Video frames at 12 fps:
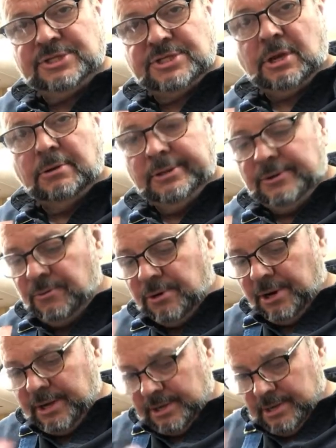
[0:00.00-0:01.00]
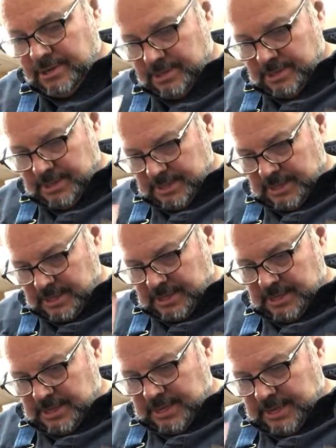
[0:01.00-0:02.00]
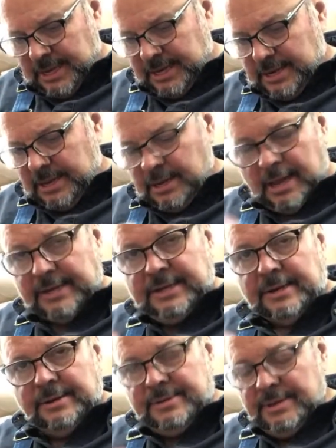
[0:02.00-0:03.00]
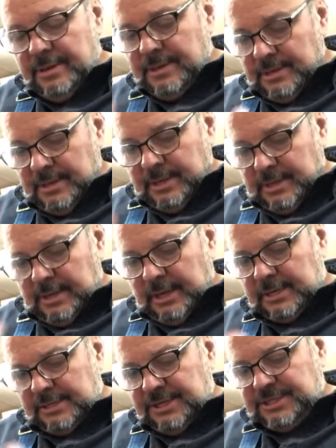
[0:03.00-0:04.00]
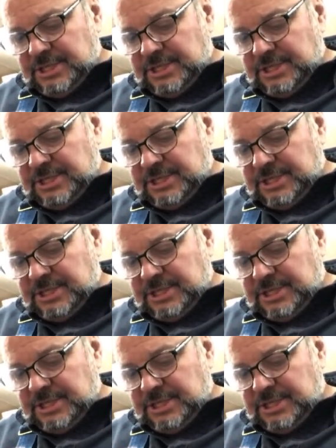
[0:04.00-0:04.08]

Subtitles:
stolen work. And I didn't. And this